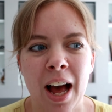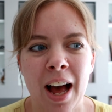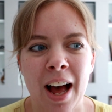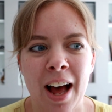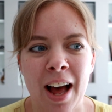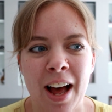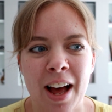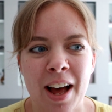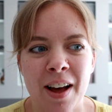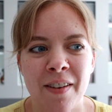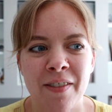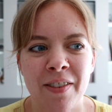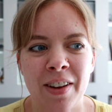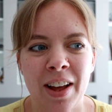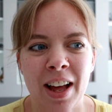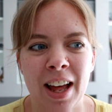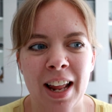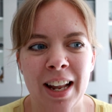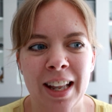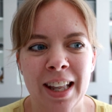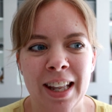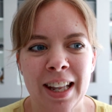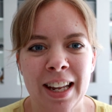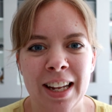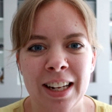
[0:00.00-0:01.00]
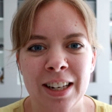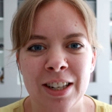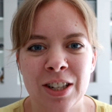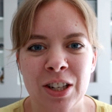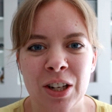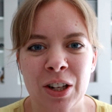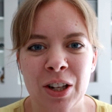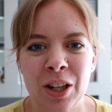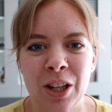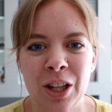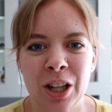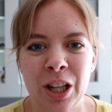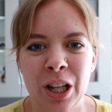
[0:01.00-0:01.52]
have a
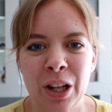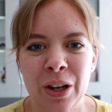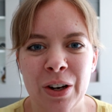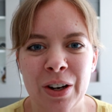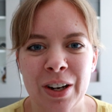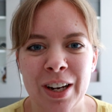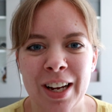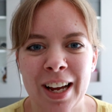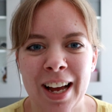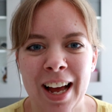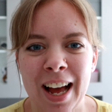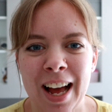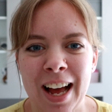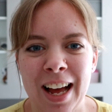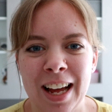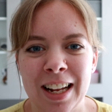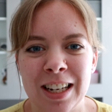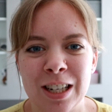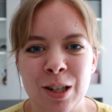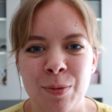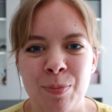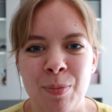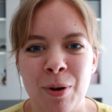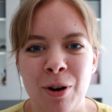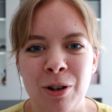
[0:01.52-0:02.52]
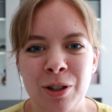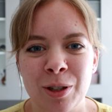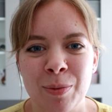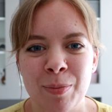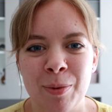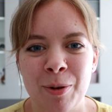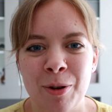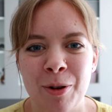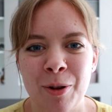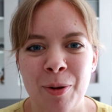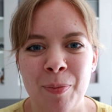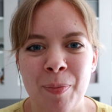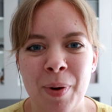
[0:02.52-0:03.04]
little look at
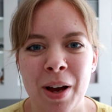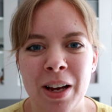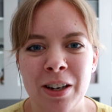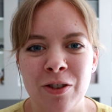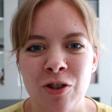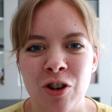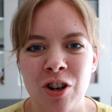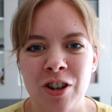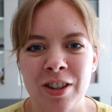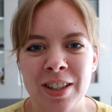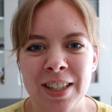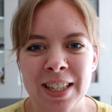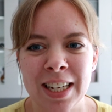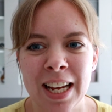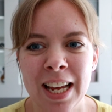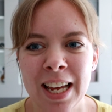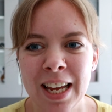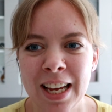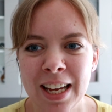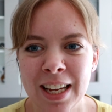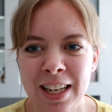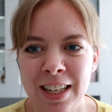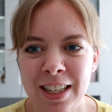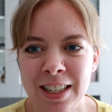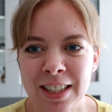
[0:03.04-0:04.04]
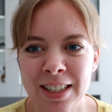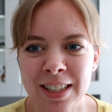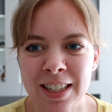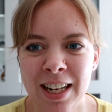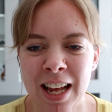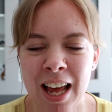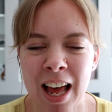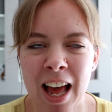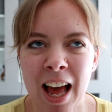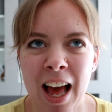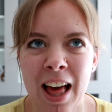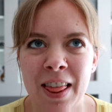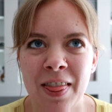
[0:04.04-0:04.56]
possible Patreon tiers
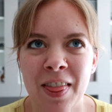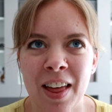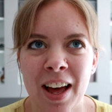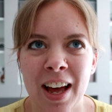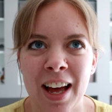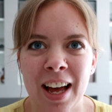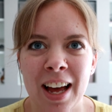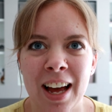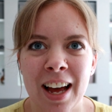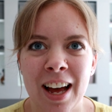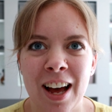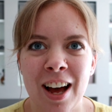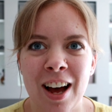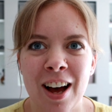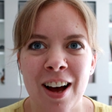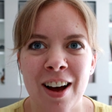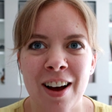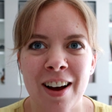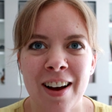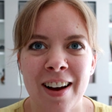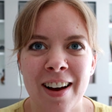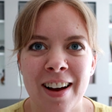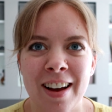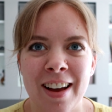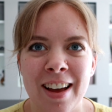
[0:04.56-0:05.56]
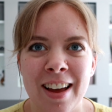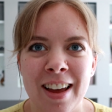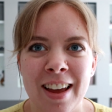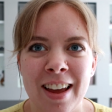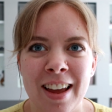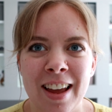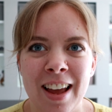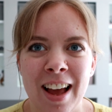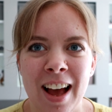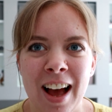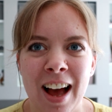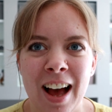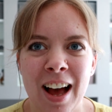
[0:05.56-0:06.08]
that
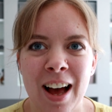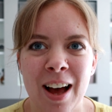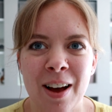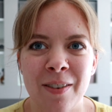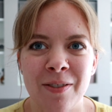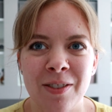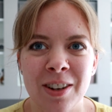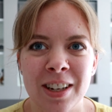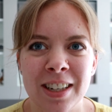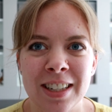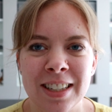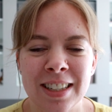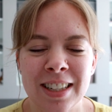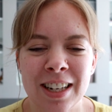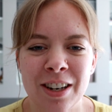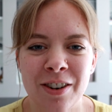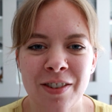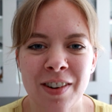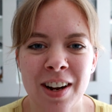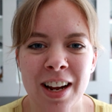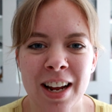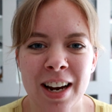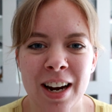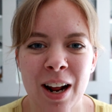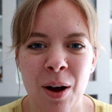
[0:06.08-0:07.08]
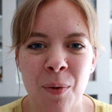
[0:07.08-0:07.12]
I am considering.